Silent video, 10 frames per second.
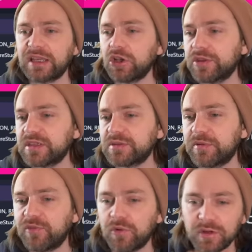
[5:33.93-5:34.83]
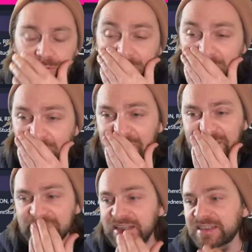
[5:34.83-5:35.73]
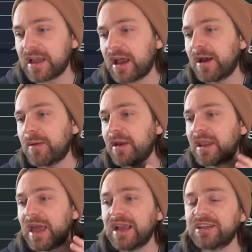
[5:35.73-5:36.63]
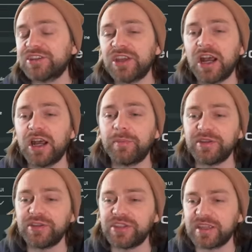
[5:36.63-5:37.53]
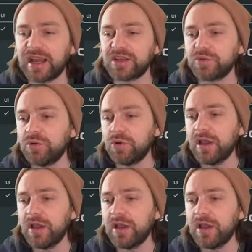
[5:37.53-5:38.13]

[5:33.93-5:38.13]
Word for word: look at this before as well. This is um, an action R P G casual,